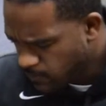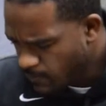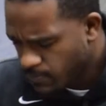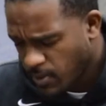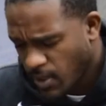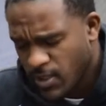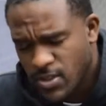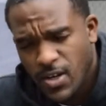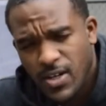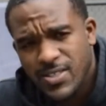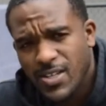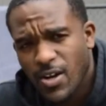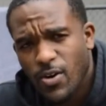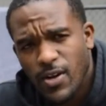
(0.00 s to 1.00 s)
So as long
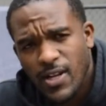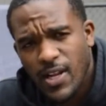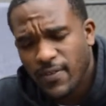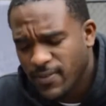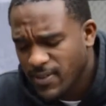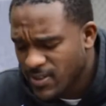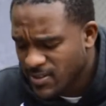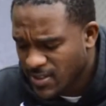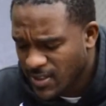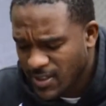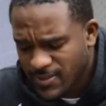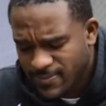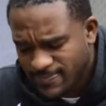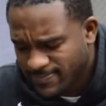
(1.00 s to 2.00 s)
as the oil level is
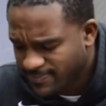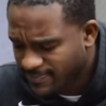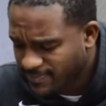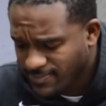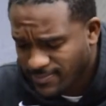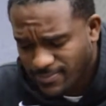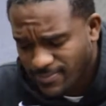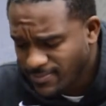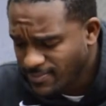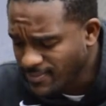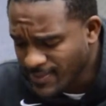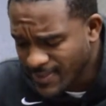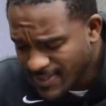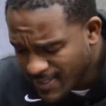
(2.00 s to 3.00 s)
good,
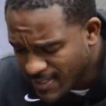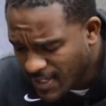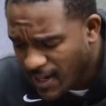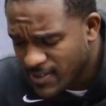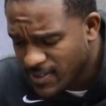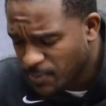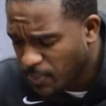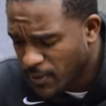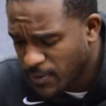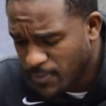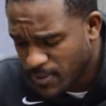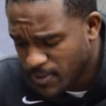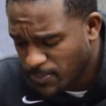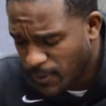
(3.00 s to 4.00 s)
these cars are pretty
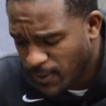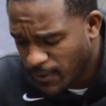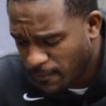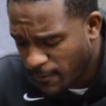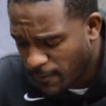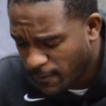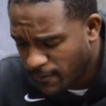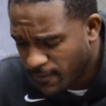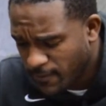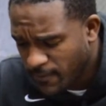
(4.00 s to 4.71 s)
much bulletproof.